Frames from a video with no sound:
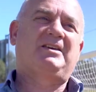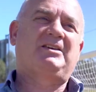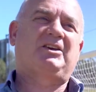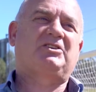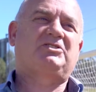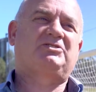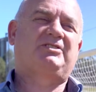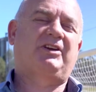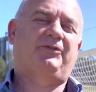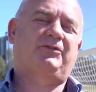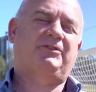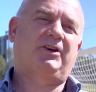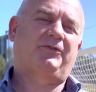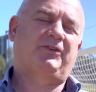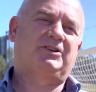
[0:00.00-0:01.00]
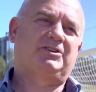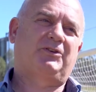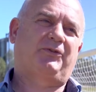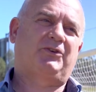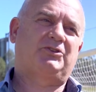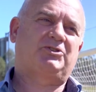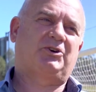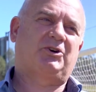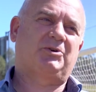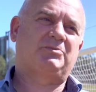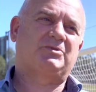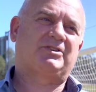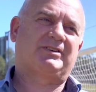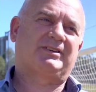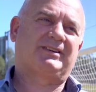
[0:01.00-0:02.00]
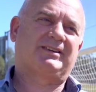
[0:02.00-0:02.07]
Yeah, definitely different times.